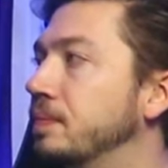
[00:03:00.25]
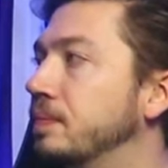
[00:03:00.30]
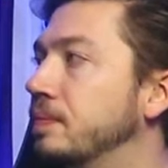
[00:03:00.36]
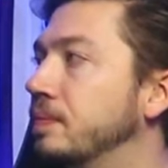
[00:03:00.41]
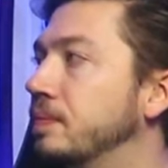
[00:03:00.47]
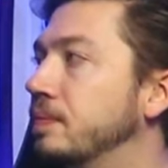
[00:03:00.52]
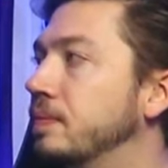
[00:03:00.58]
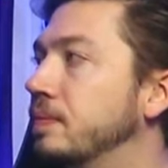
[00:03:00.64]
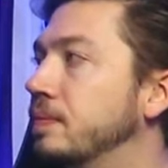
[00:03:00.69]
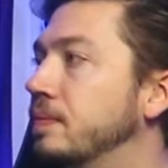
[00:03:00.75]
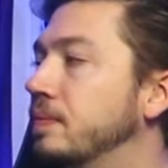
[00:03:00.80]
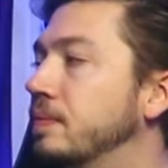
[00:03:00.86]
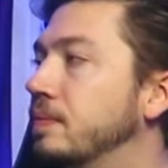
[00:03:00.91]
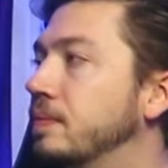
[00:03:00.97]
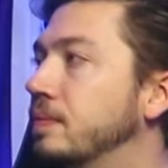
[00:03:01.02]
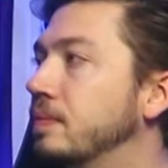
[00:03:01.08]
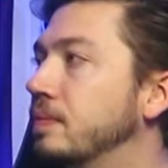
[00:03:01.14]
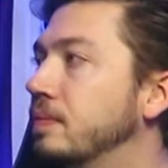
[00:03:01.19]

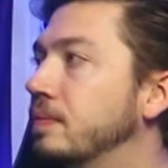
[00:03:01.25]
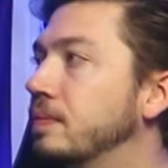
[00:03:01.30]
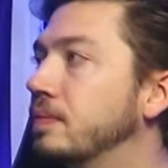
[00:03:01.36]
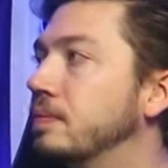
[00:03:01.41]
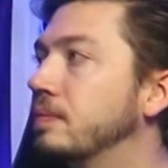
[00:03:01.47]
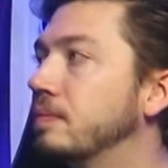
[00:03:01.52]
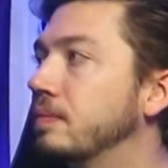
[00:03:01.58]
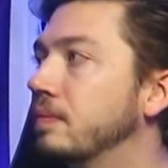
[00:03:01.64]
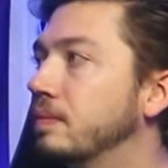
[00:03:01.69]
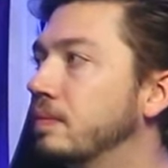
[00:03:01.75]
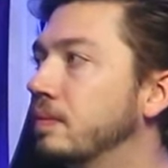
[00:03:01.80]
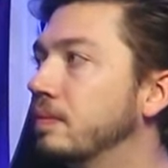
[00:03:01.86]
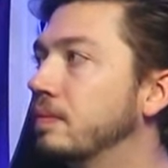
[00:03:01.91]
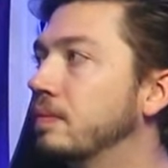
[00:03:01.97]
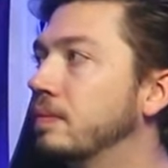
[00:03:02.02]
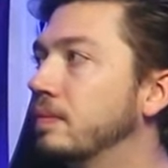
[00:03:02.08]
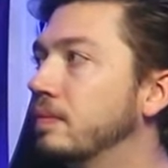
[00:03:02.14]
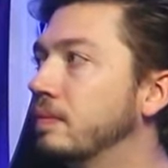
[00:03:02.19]

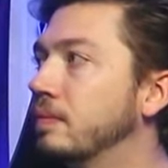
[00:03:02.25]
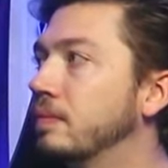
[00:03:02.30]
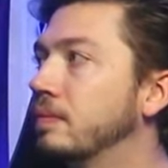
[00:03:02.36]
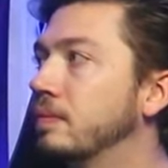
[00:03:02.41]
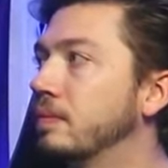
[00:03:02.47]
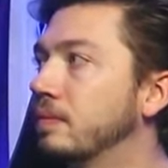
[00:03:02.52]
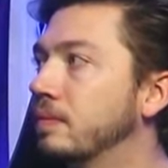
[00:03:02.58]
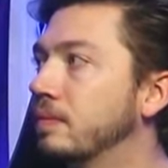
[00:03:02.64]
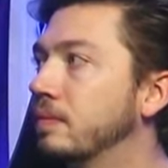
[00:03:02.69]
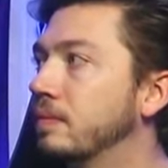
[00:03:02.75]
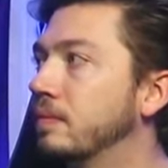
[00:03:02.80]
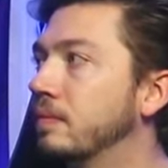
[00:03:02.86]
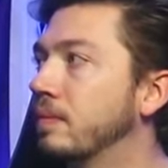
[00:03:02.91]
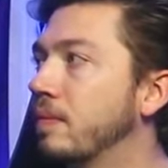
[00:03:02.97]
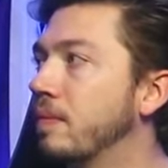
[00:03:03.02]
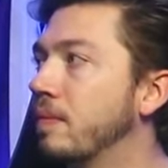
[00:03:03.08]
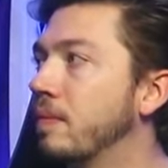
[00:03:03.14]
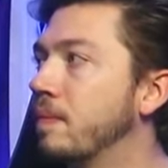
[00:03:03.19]

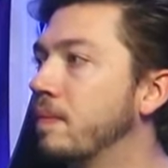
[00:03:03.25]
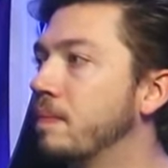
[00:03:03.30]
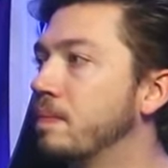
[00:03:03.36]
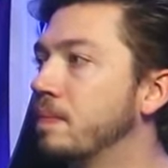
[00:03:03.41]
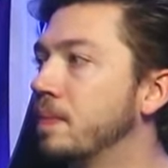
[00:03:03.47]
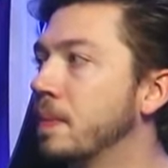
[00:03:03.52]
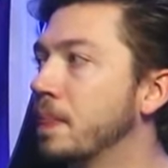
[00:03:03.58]
(not speaking)